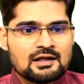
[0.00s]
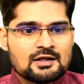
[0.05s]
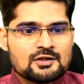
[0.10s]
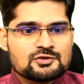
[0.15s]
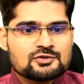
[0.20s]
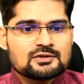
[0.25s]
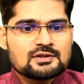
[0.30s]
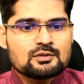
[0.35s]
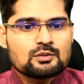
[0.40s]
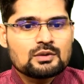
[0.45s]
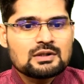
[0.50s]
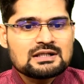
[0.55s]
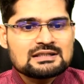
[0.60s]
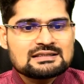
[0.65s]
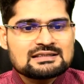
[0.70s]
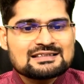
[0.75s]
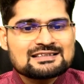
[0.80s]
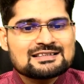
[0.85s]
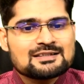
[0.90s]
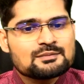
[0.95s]
So the world
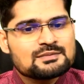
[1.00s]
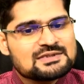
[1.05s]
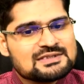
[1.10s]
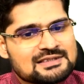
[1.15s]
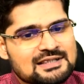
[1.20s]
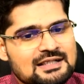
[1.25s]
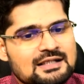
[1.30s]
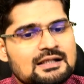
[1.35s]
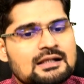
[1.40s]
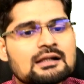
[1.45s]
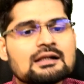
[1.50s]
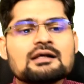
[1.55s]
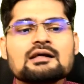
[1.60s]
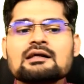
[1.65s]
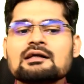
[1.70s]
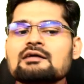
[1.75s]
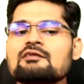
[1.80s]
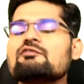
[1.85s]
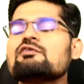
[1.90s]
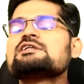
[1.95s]
system still
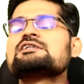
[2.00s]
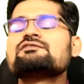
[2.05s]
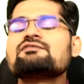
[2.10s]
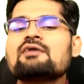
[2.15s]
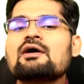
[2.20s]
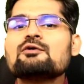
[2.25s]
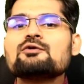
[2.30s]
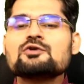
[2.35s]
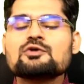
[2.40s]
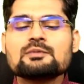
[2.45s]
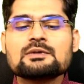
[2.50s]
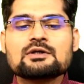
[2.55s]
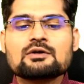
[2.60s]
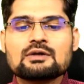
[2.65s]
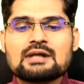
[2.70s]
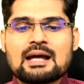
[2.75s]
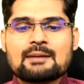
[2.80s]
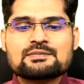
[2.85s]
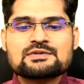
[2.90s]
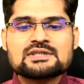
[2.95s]
was found to be
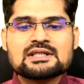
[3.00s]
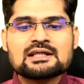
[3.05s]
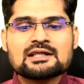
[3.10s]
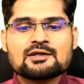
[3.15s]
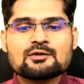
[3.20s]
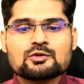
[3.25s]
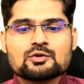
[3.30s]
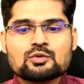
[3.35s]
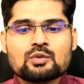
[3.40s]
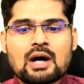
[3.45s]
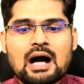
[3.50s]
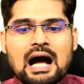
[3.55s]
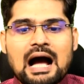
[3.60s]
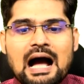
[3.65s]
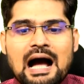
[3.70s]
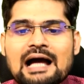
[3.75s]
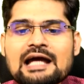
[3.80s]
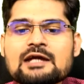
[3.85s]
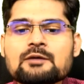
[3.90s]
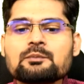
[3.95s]
collapsing due to
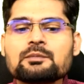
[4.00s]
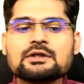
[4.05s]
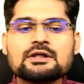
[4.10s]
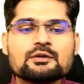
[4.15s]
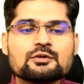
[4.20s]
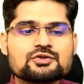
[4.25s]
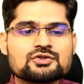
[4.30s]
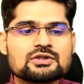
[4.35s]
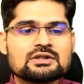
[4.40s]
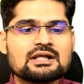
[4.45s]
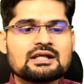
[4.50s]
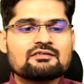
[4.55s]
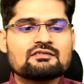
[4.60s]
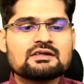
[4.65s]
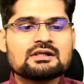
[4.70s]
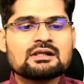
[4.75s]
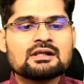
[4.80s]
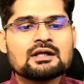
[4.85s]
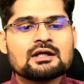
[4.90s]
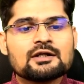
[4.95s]
high pollution
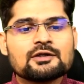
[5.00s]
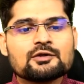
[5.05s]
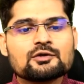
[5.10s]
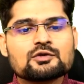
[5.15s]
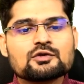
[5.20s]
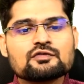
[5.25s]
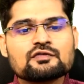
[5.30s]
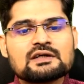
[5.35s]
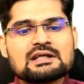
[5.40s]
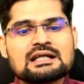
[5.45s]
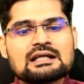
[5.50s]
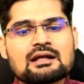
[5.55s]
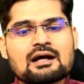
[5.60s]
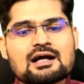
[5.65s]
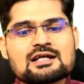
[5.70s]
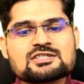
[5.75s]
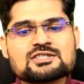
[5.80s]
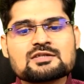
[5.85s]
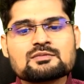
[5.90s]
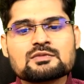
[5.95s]
level, due to very
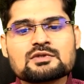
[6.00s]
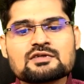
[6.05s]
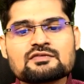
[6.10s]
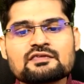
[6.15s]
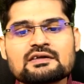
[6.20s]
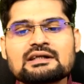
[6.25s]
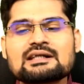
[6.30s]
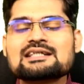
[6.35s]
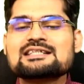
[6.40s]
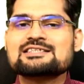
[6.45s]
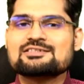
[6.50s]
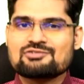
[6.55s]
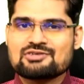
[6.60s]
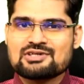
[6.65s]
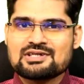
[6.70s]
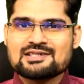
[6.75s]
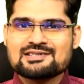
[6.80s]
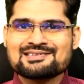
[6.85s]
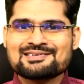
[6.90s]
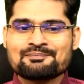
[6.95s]
large number of
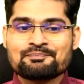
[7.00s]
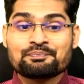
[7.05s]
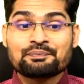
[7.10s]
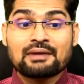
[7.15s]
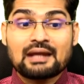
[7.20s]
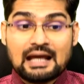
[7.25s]
industries,